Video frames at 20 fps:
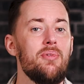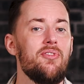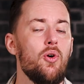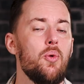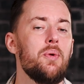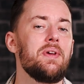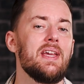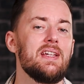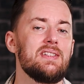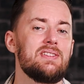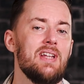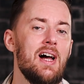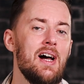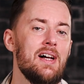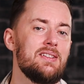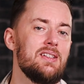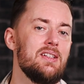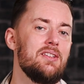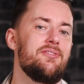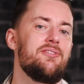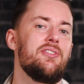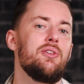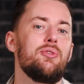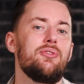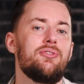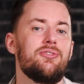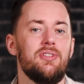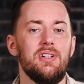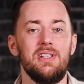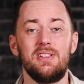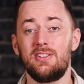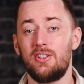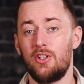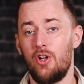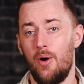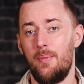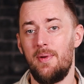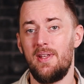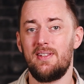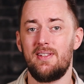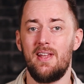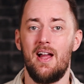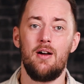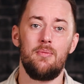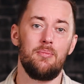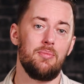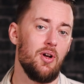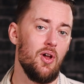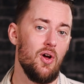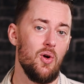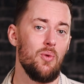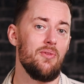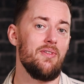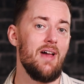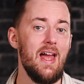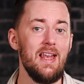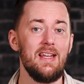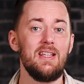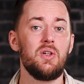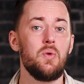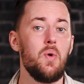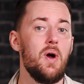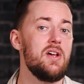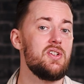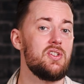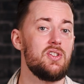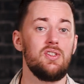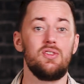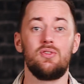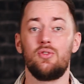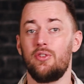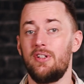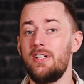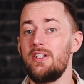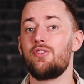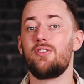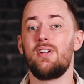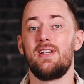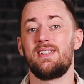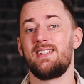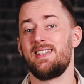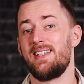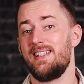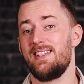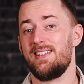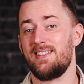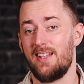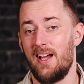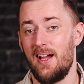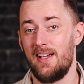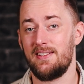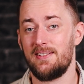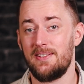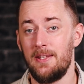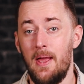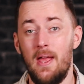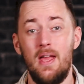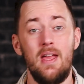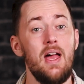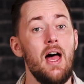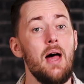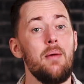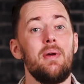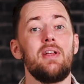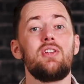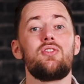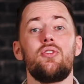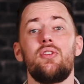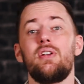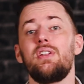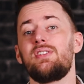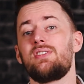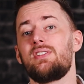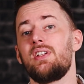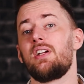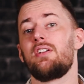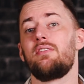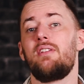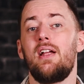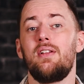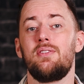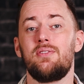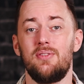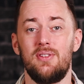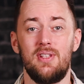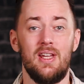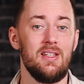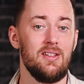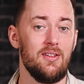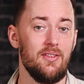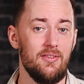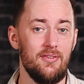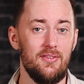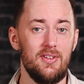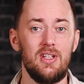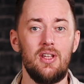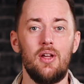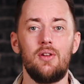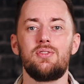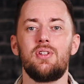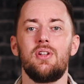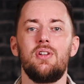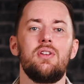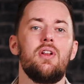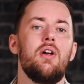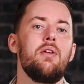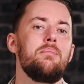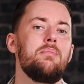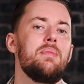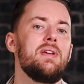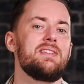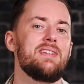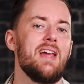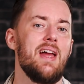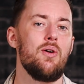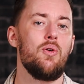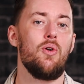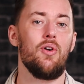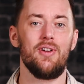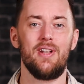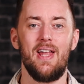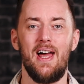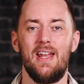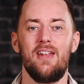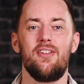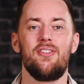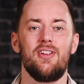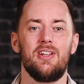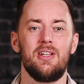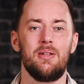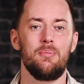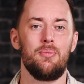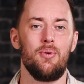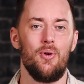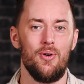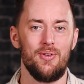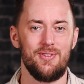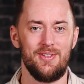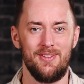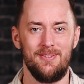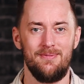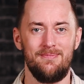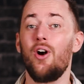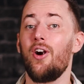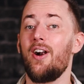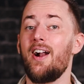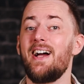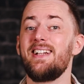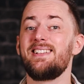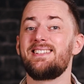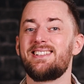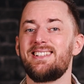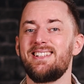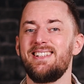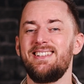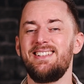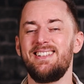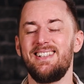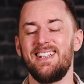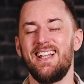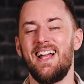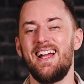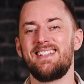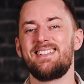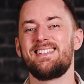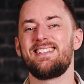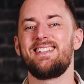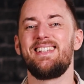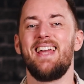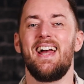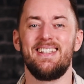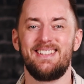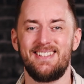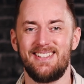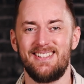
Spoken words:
Before we get started, feel free to comment down below with any questions or interesting insights. And make sure you stick around till the end of the video so you don't miss out on anything important. Alright, let's get